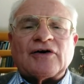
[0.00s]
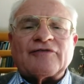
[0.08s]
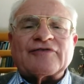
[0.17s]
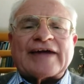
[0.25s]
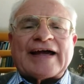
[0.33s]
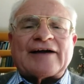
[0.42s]

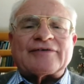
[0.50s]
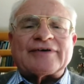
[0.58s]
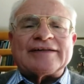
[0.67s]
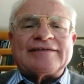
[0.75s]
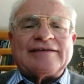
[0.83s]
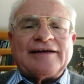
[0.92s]
of
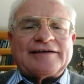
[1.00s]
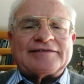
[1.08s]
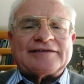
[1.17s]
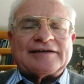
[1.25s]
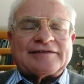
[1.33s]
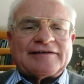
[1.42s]

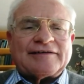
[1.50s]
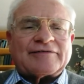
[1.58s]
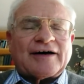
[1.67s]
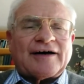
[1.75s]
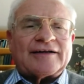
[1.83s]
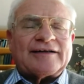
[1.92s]
guarantees that
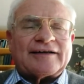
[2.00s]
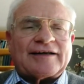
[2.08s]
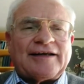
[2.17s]
Iran